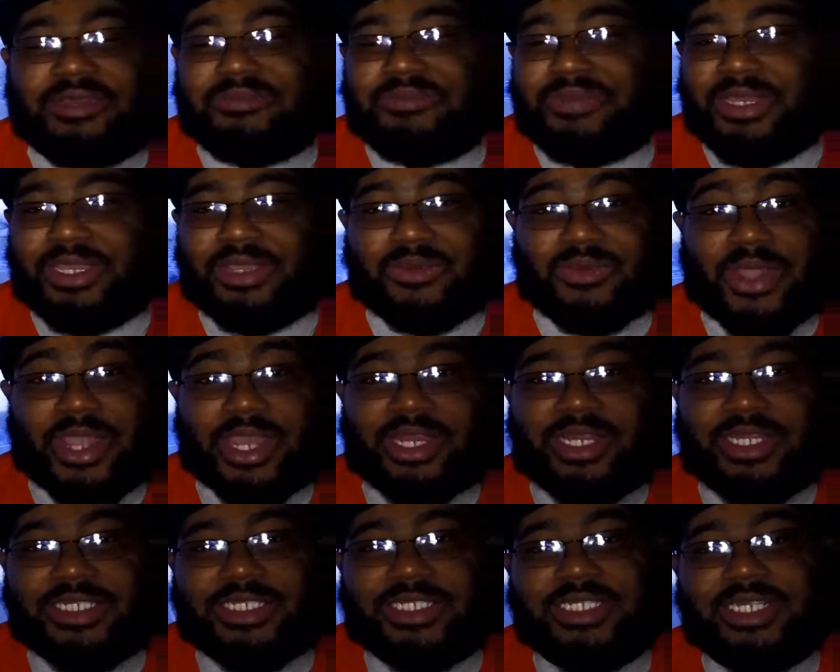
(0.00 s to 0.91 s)
being
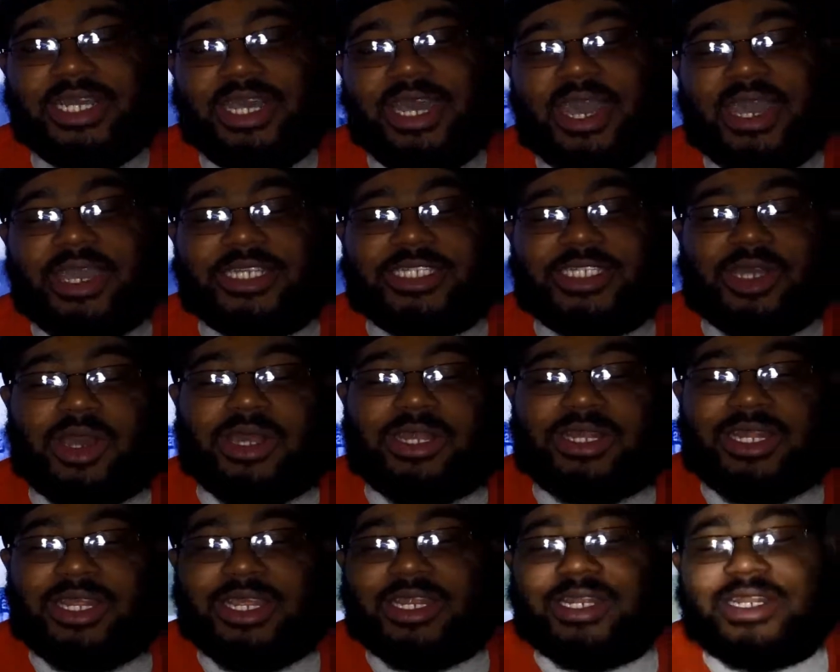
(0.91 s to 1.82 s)
reckless. And so I
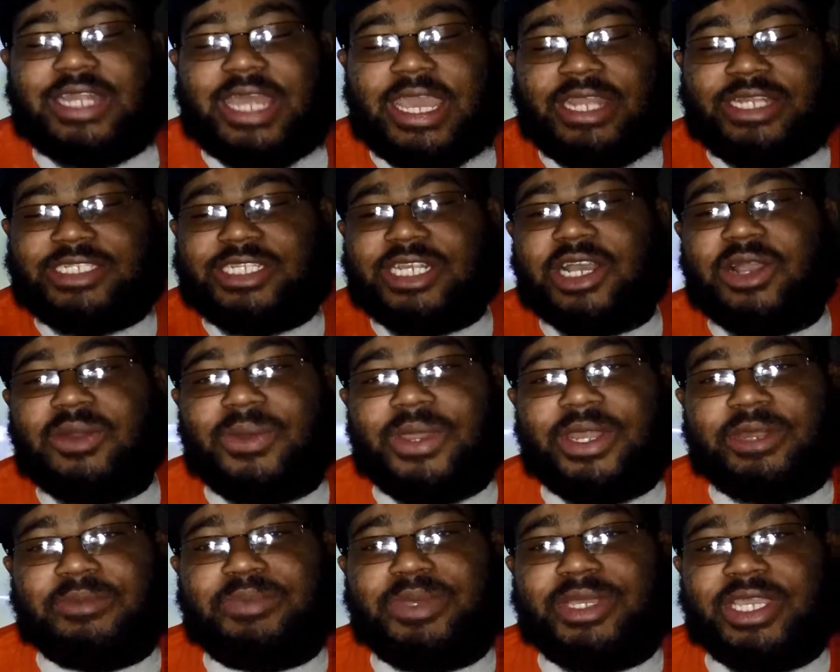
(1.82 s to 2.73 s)
think they took
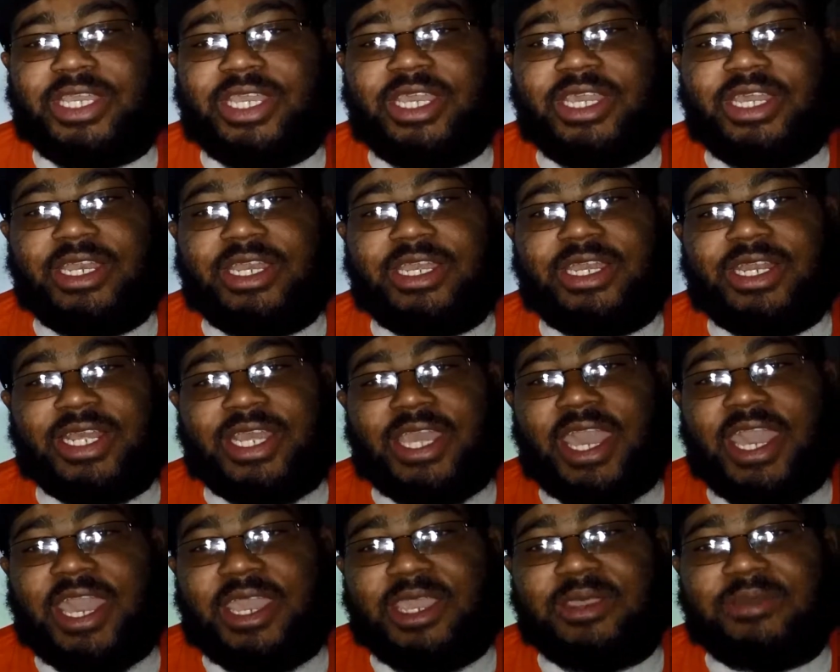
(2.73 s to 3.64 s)
away the big hit in the
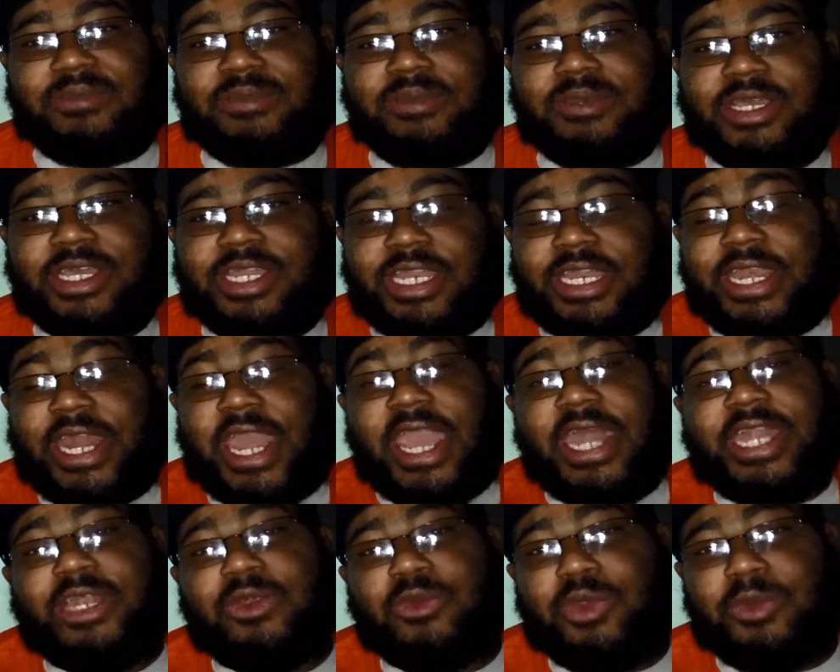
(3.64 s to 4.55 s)
game, and then they
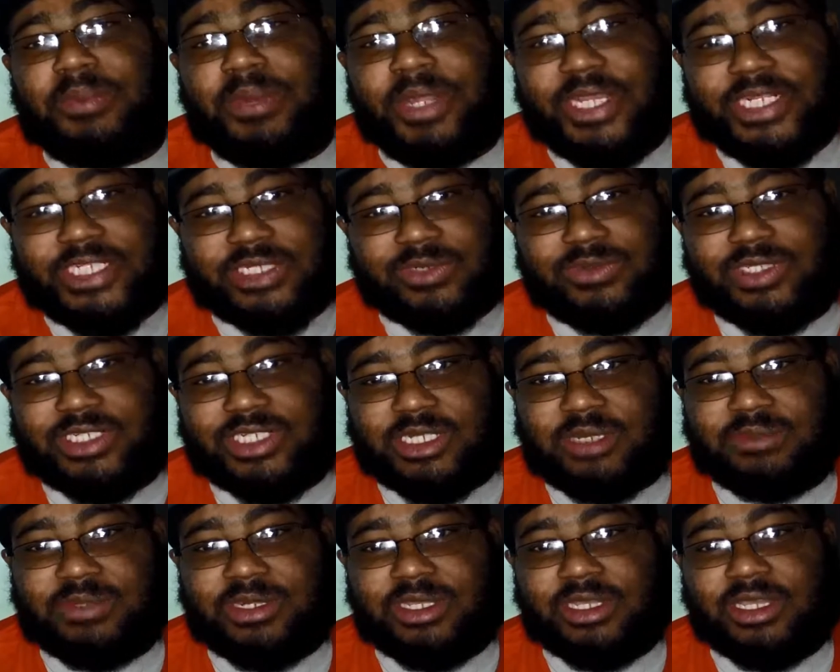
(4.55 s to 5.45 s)
had to replace it with
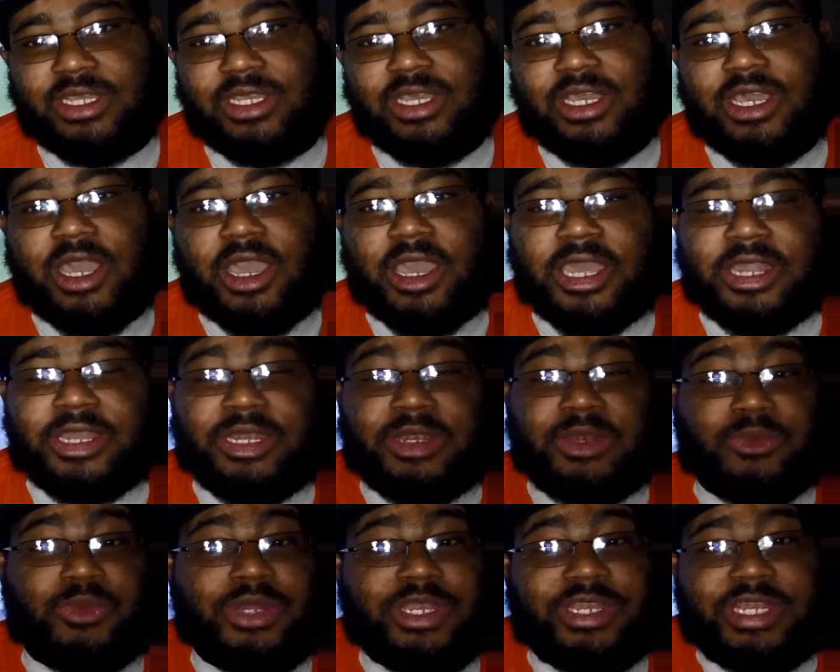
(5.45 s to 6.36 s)
something.
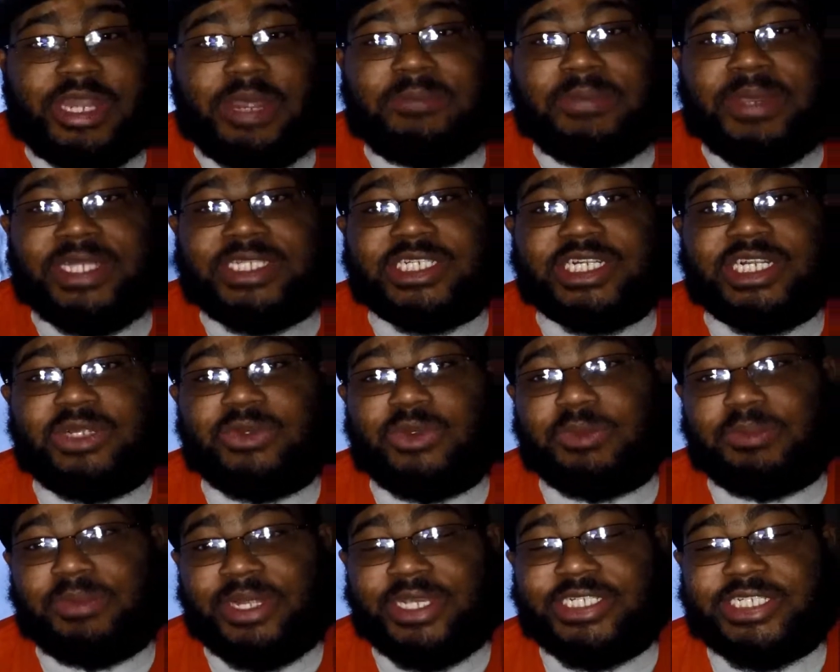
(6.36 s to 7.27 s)
And what did they basically
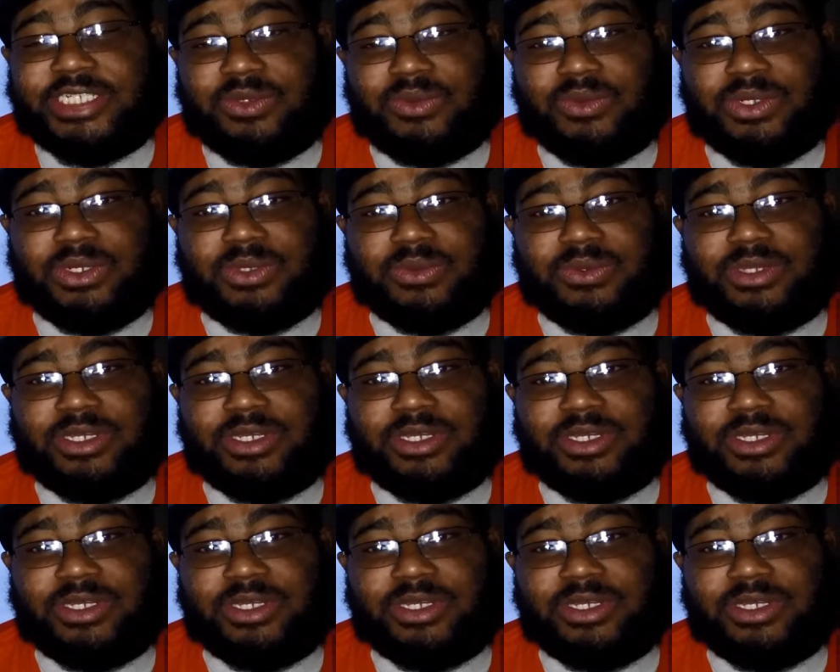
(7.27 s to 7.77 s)
replace it with